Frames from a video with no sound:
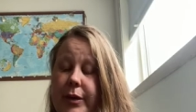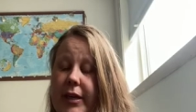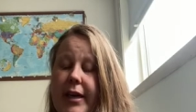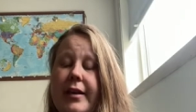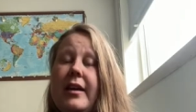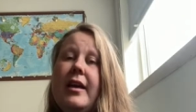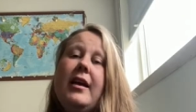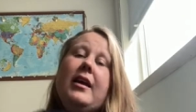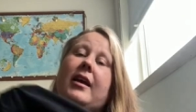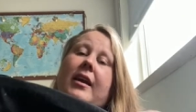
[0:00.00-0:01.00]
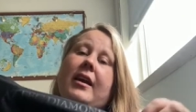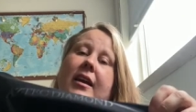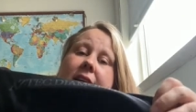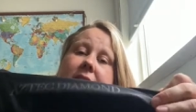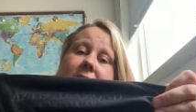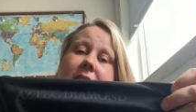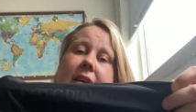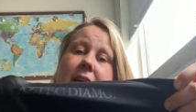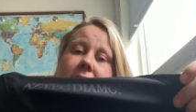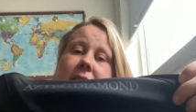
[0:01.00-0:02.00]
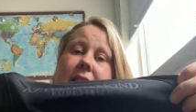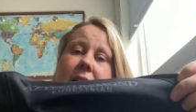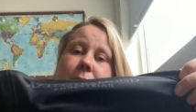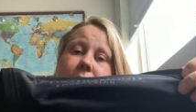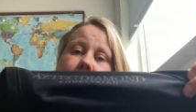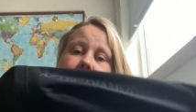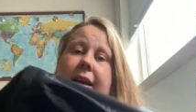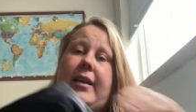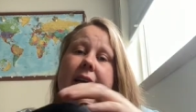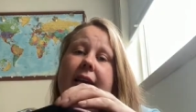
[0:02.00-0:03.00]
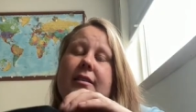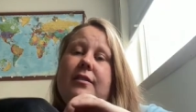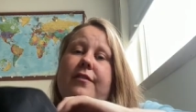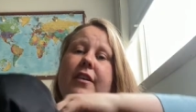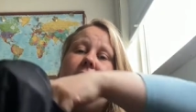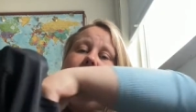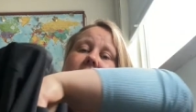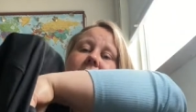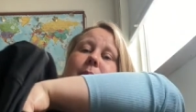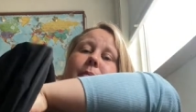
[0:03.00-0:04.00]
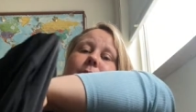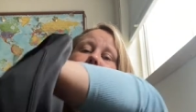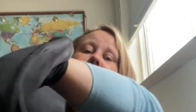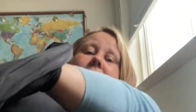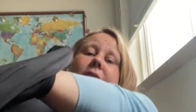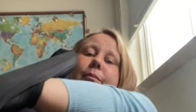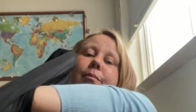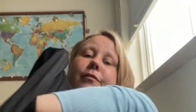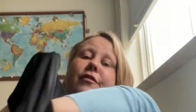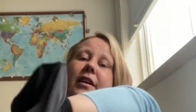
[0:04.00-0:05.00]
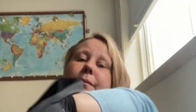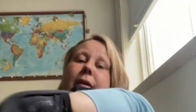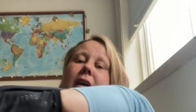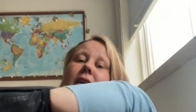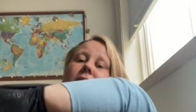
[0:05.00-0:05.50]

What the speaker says: pocket. It says Aztec Diamond on it. It's very deep. I can fit my